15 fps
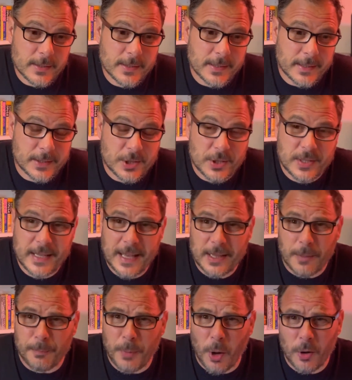to just get
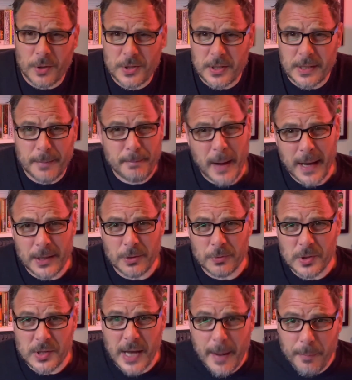the box and the manual
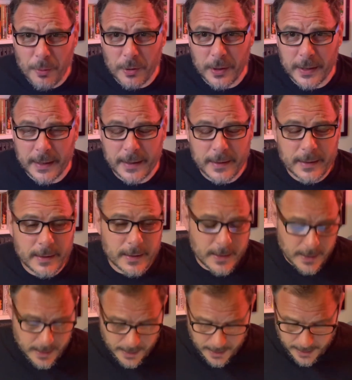separately.
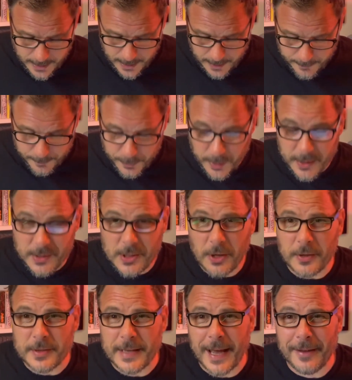But it
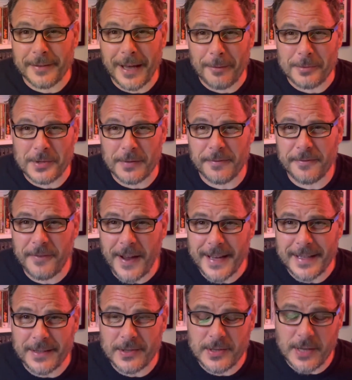turned out that was a
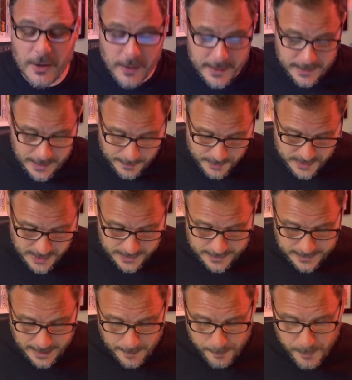fake, so I ended up sending
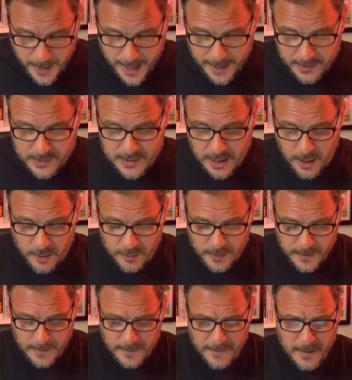that back. So,
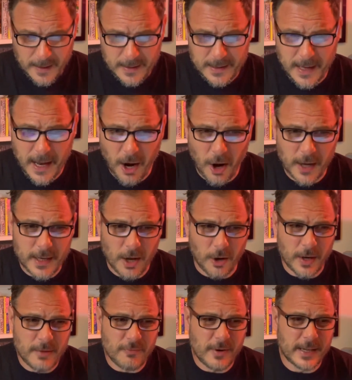yeah,
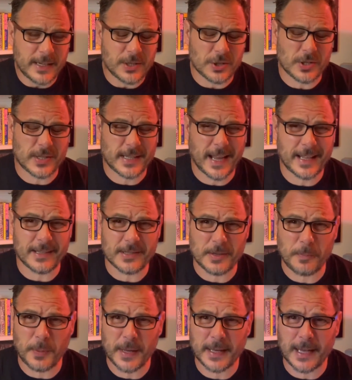I really just tend to
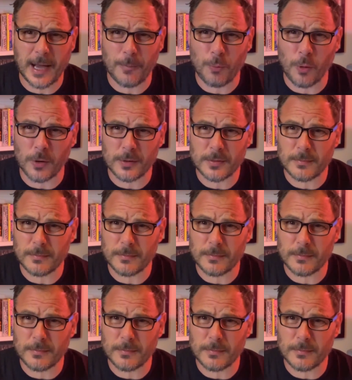pick up what...